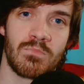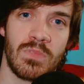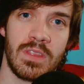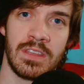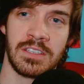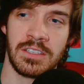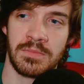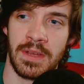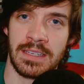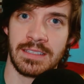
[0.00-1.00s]
This is
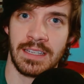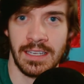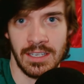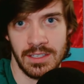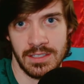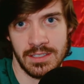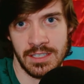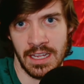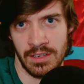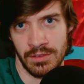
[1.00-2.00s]
my second
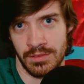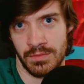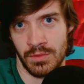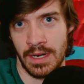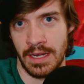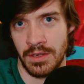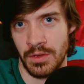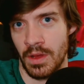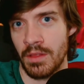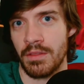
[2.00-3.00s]
channel where I
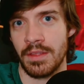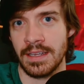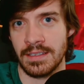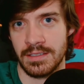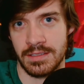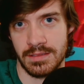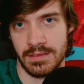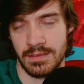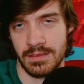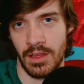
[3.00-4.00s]
do other things
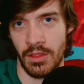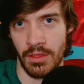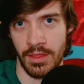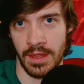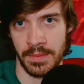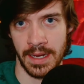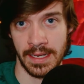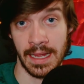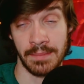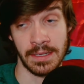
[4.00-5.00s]
other than my
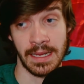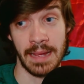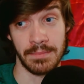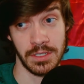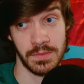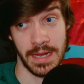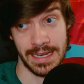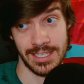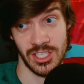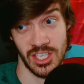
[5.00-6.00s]
Captain
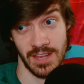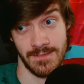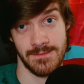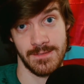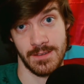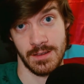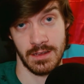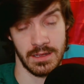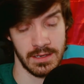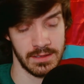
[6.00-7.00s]
Cabbagepatch stuff
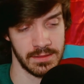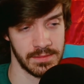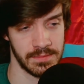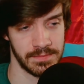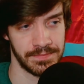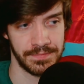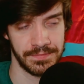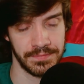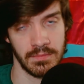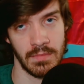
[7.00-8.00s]
on
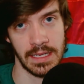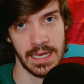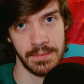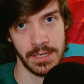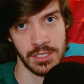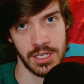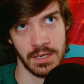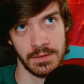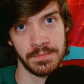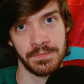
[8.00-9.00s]
my gaming channel.